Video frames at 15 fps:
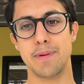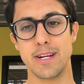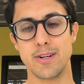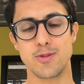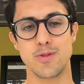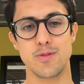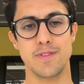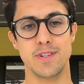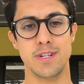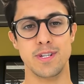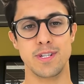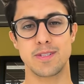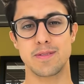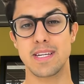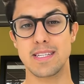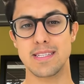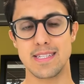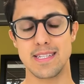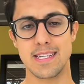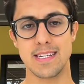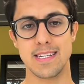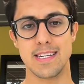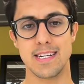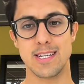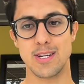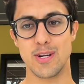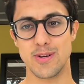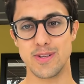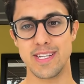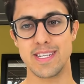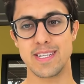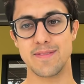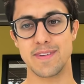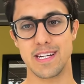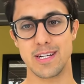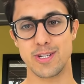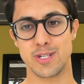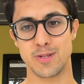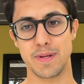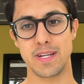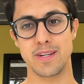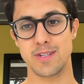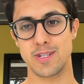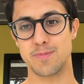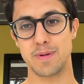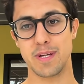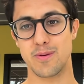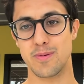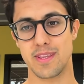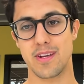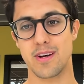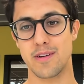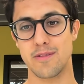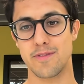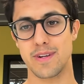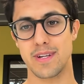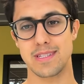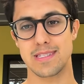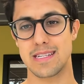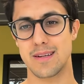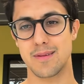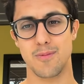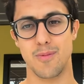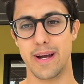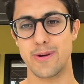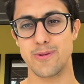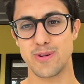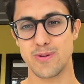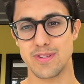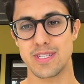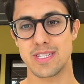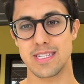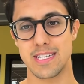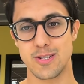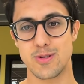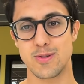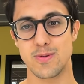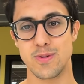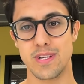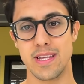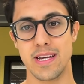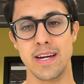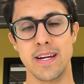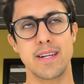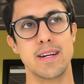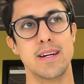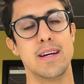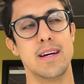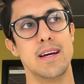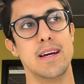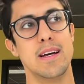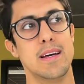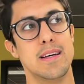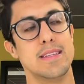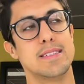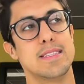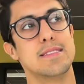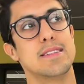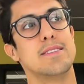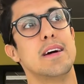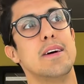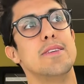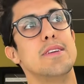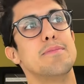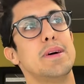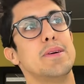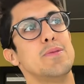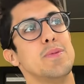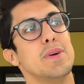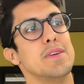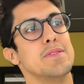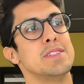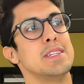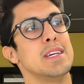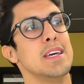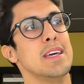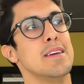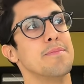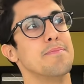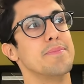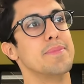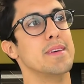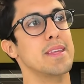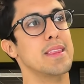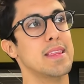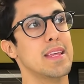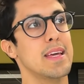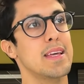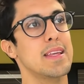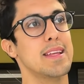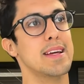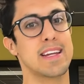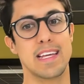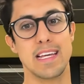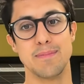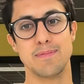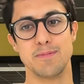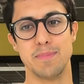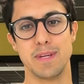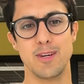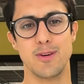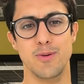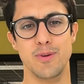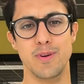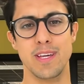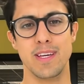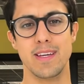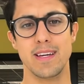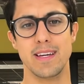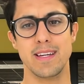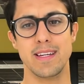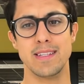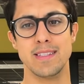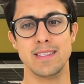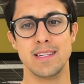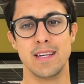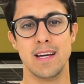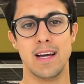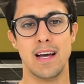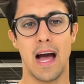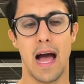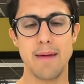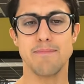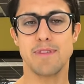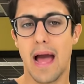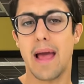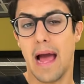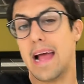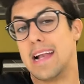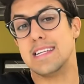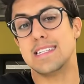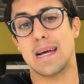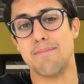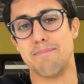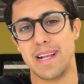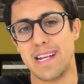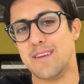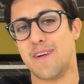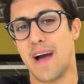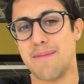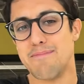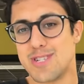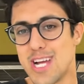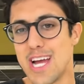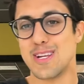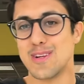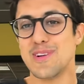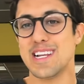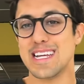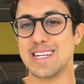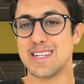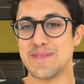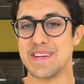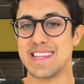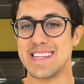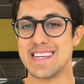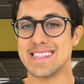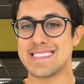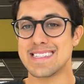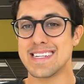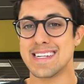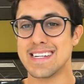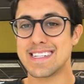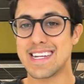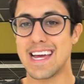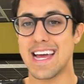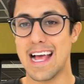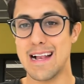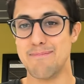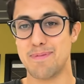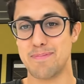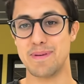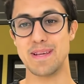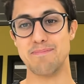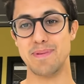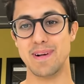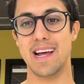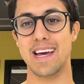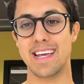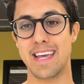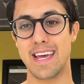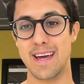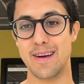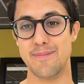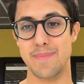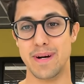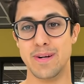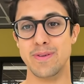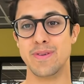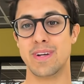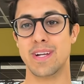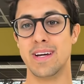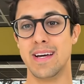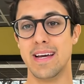introverts, kids in India, non native English speakers speak with confidence. Like, why don't you just stay true to that? this is a roundabout way of saying the thing that keeps me going is, and at least I believe I'm genuinely doing this to help people I care about.